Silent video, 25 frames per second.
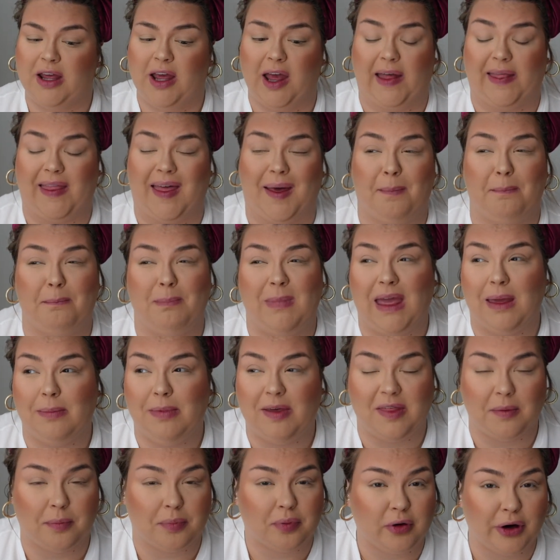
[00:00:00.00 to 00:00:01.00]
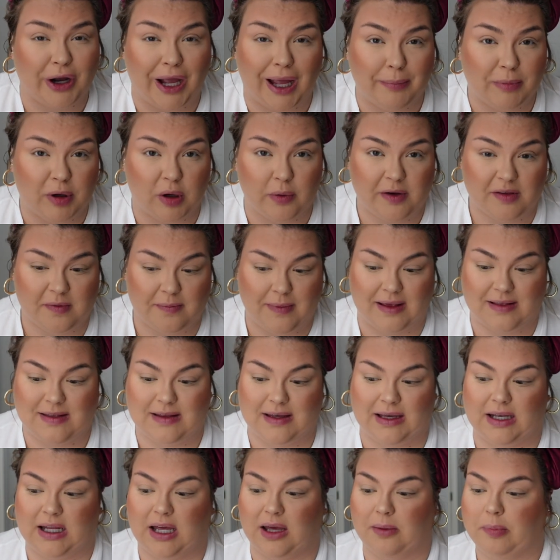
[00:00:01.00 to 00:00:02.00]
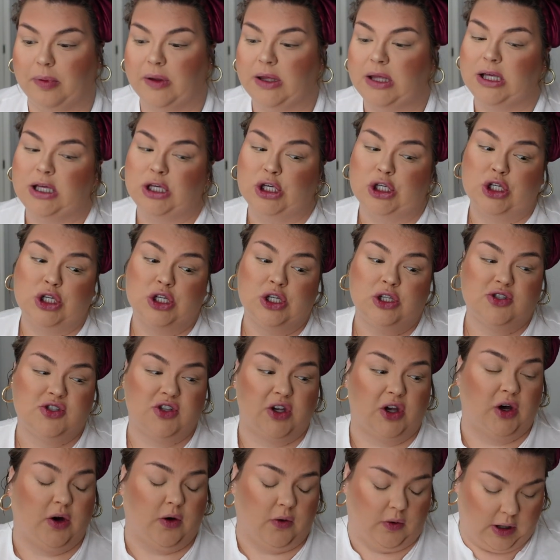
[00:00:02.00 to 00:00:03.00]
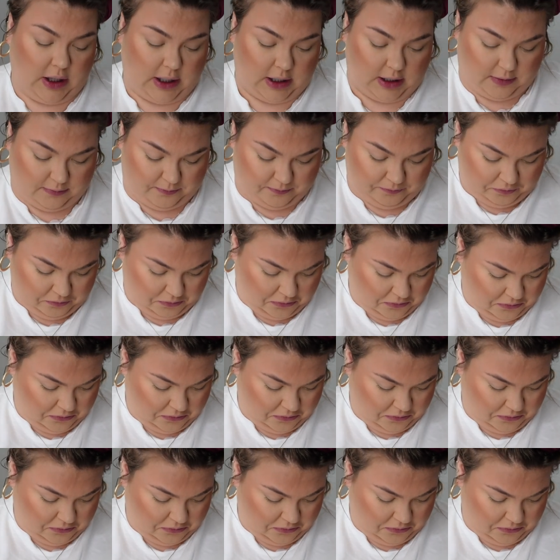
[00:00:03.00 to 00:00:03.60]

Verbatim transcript: and that maybe the primer was messing it up. So um,